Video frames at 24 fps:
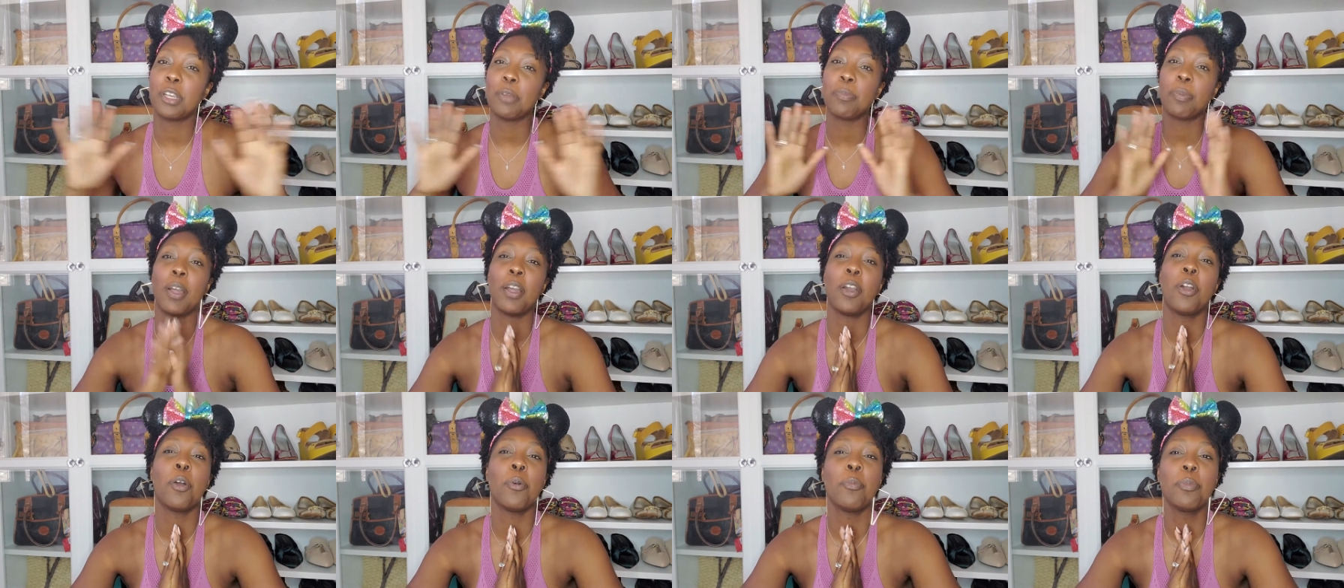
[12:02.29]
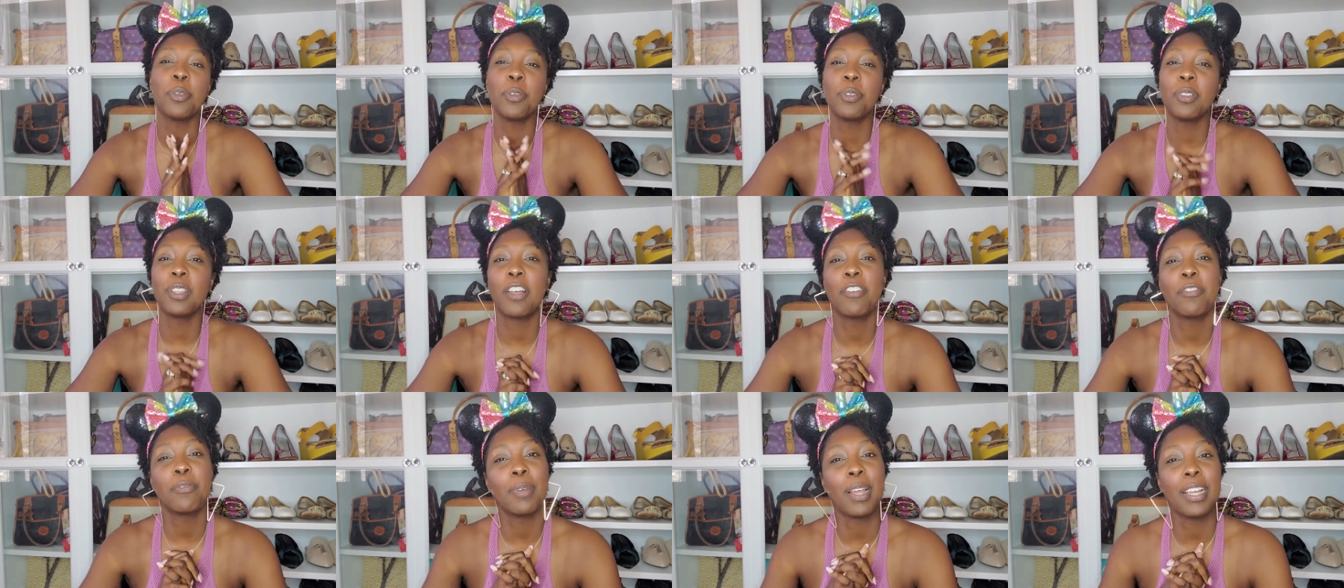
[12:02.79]
I hope you
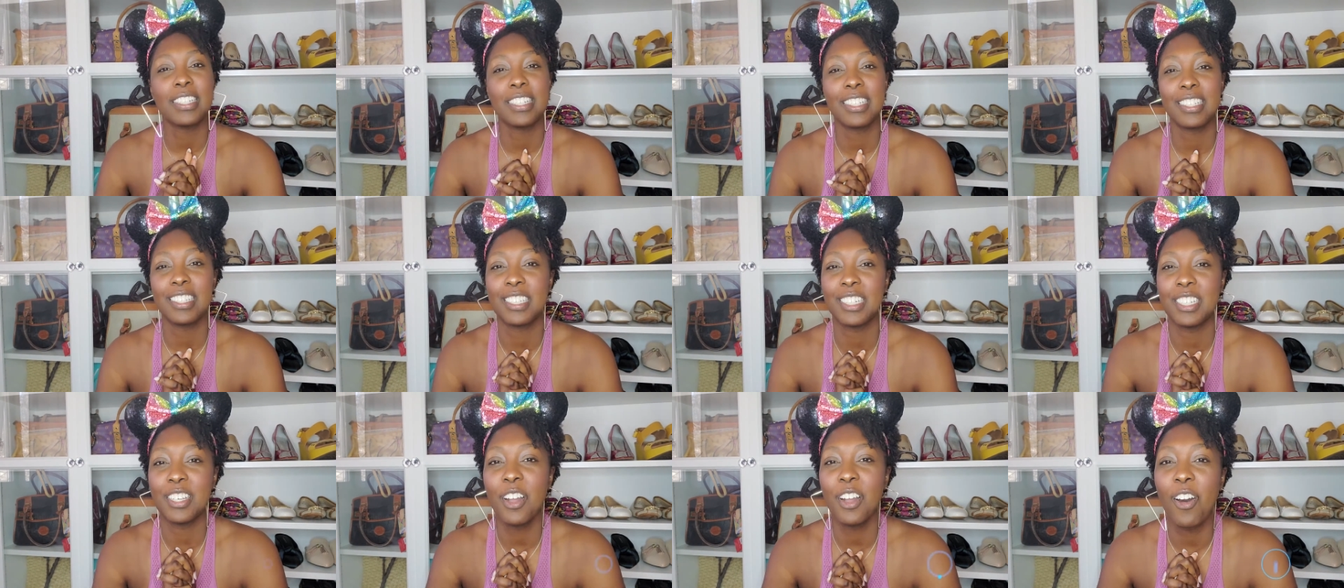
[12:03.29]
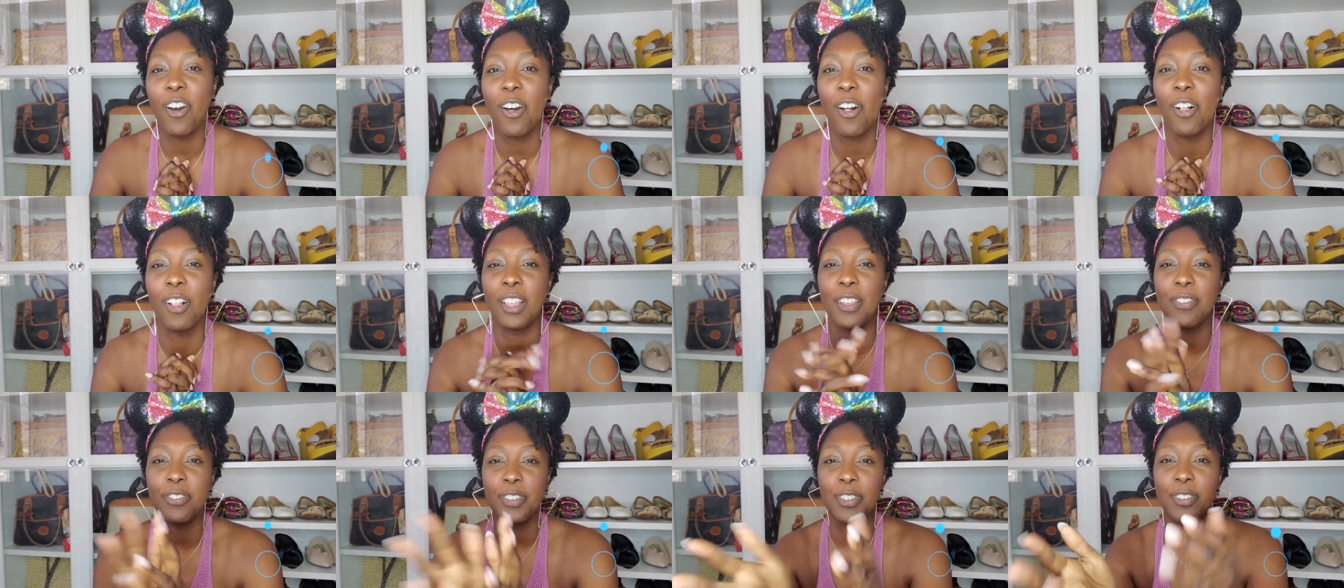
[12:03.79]
loved my Disney haul.
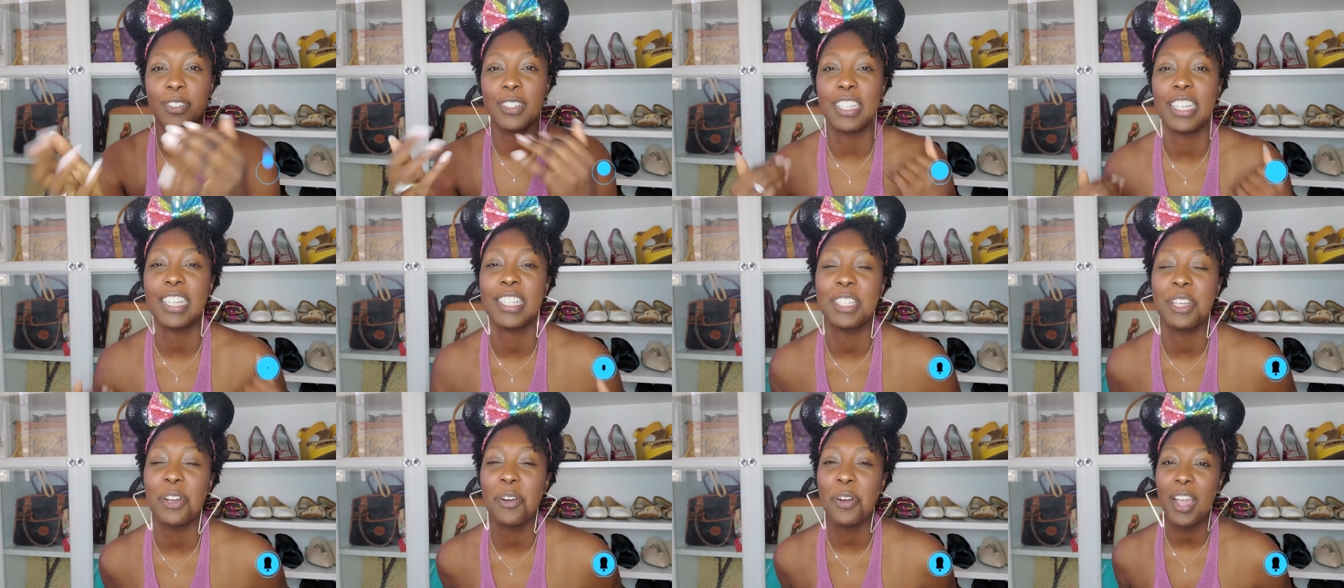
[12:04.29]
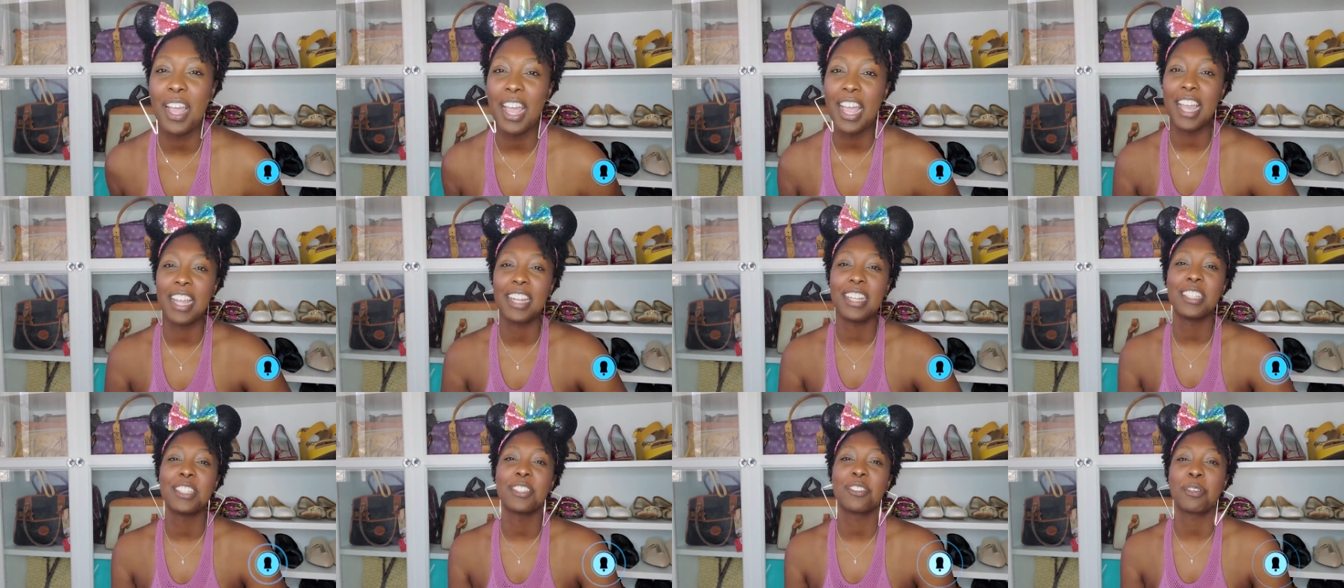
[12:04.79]
If you did, go
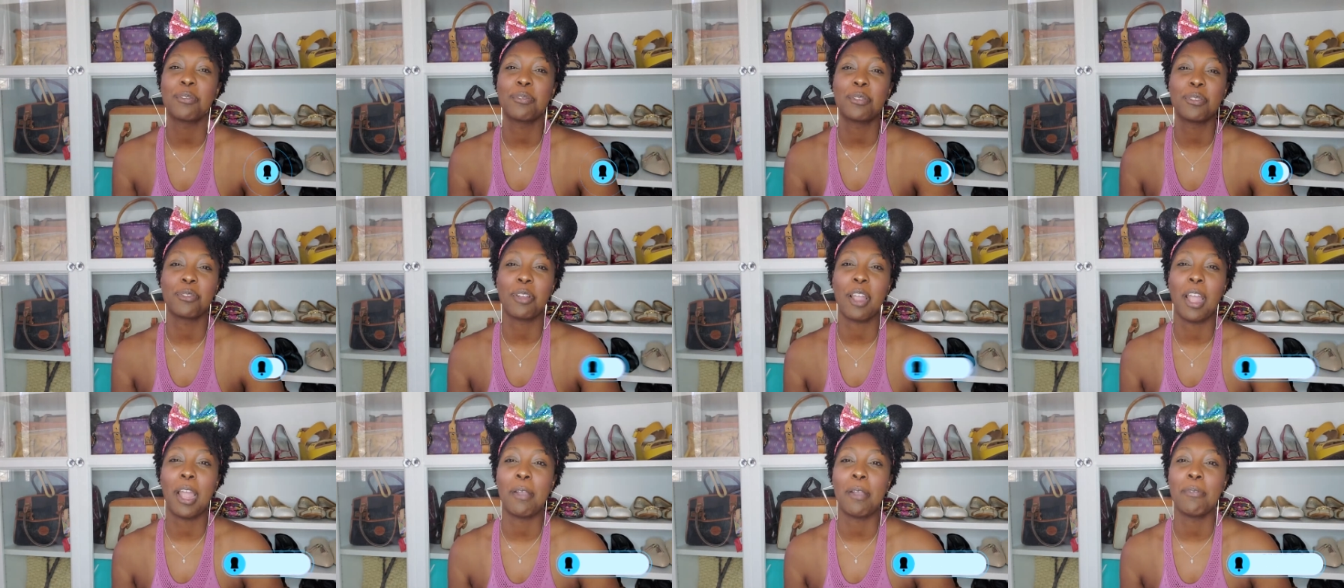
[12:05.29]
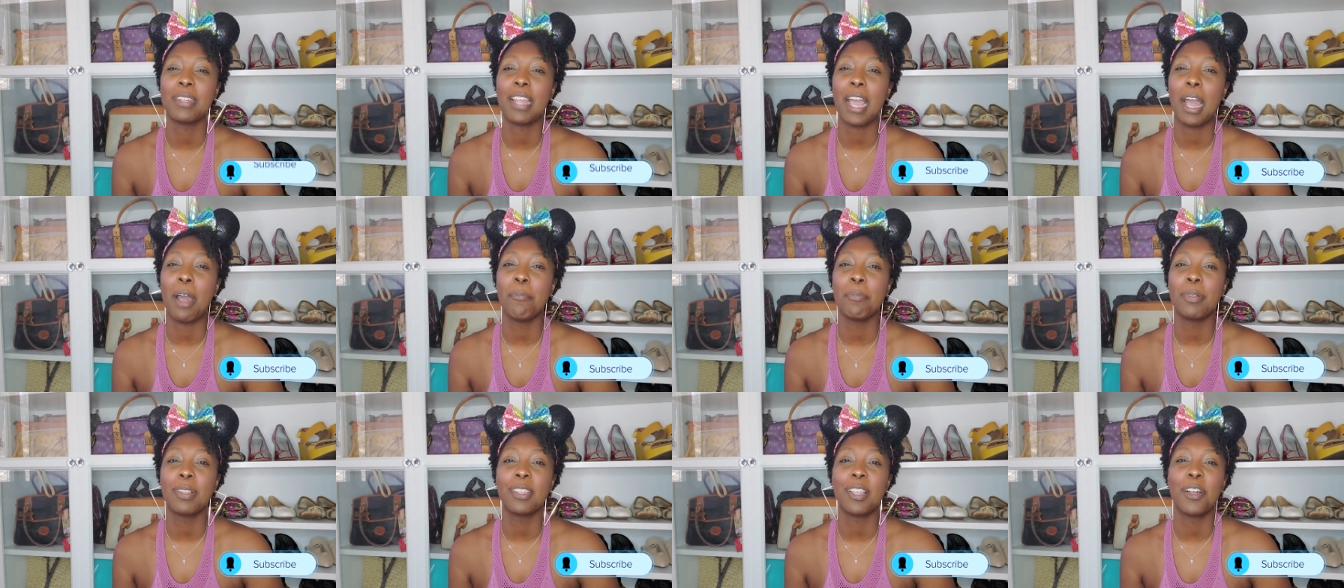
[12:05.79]
ahead and subscribe
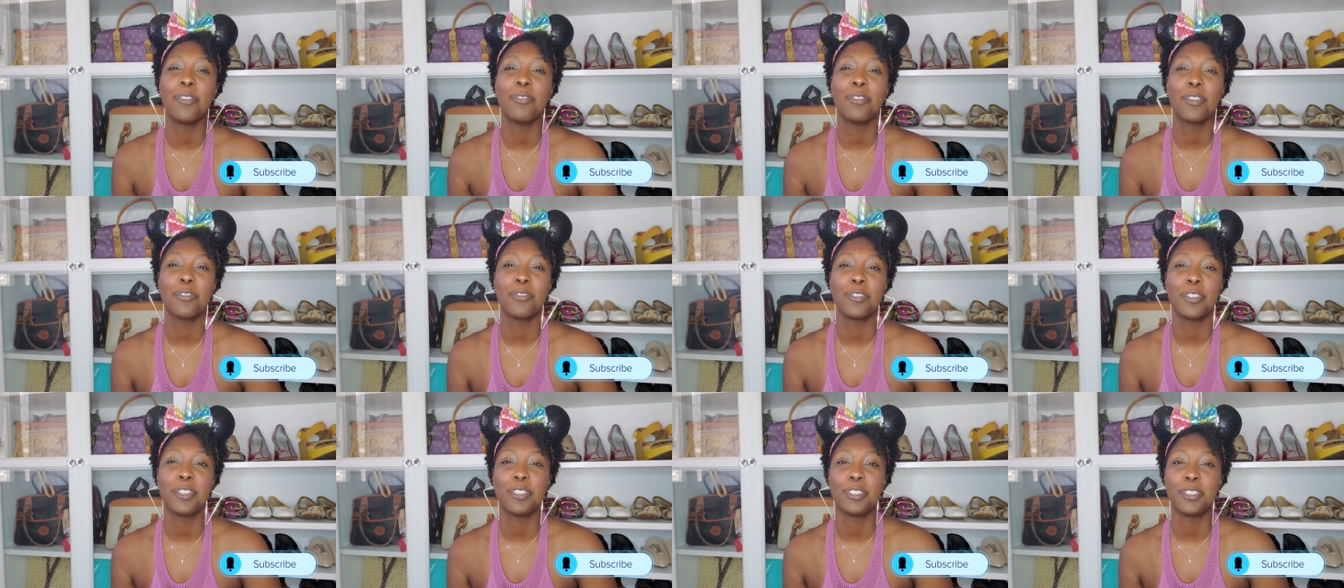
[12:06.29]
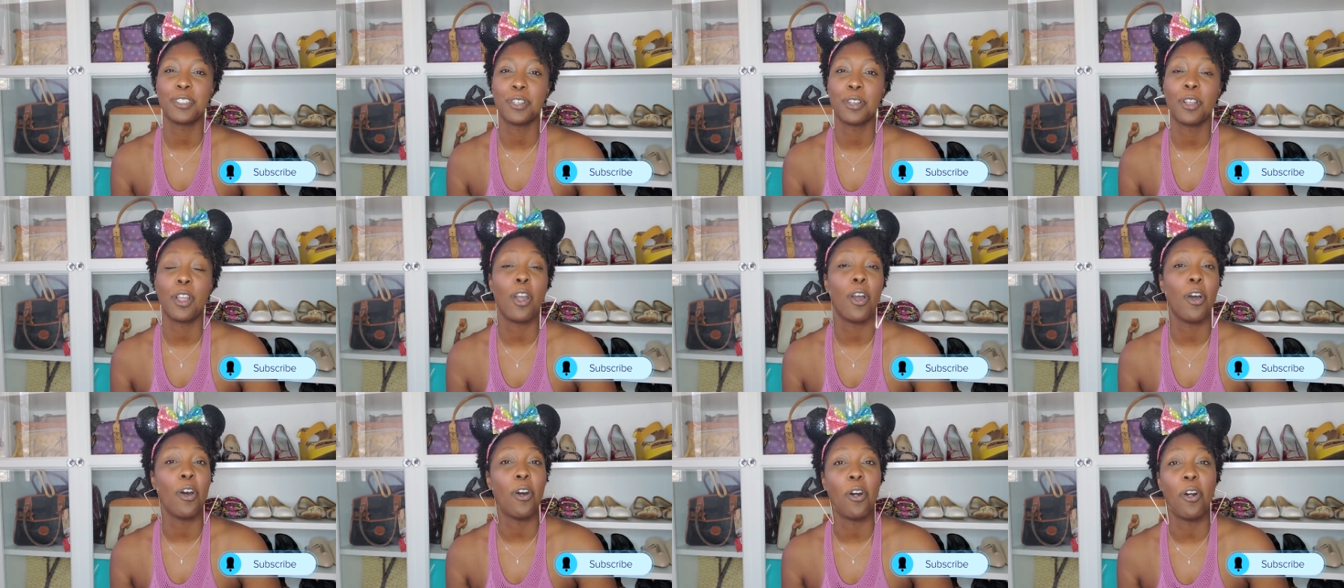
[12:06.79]
down below for future
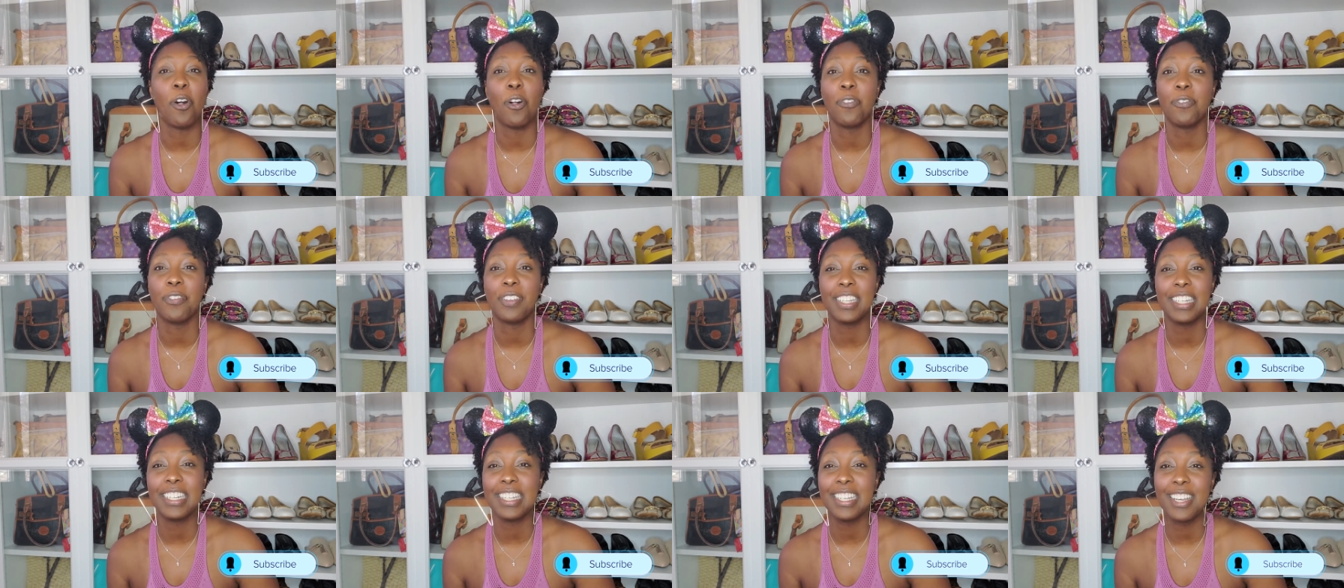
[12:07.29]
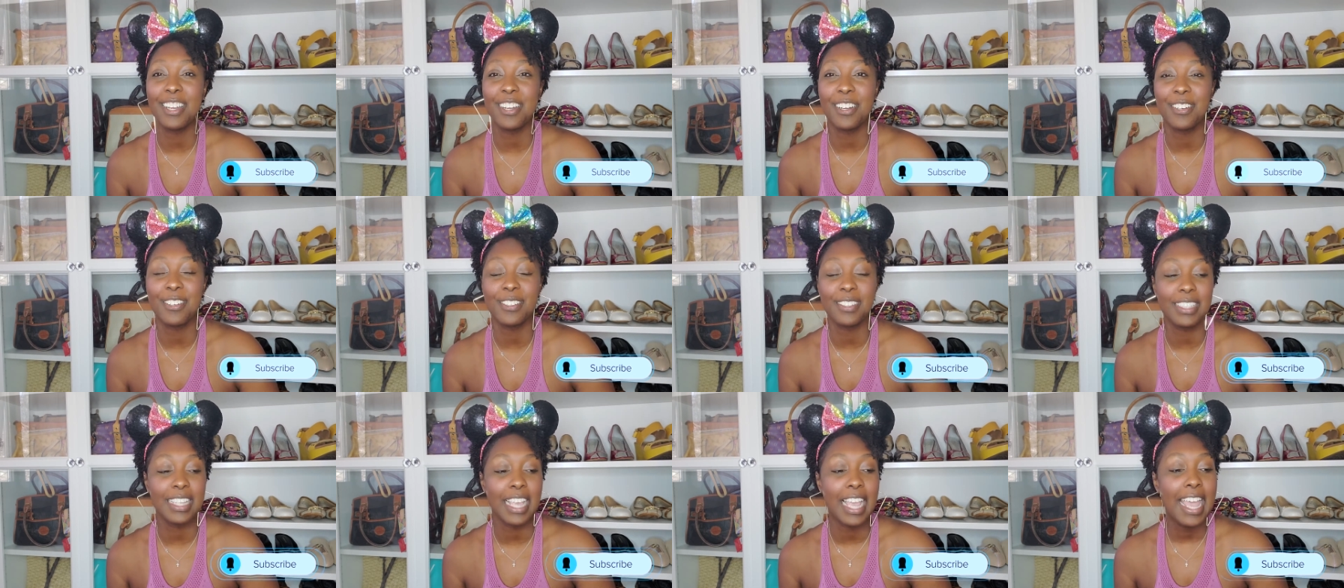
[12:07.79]
haul
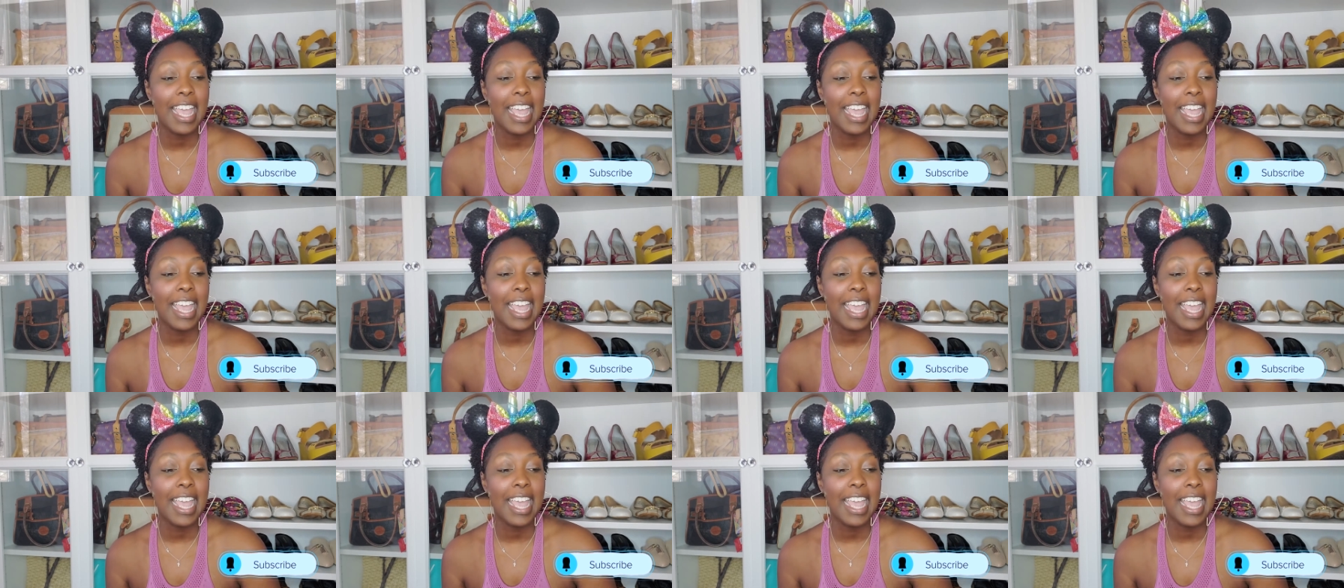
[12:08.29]
videos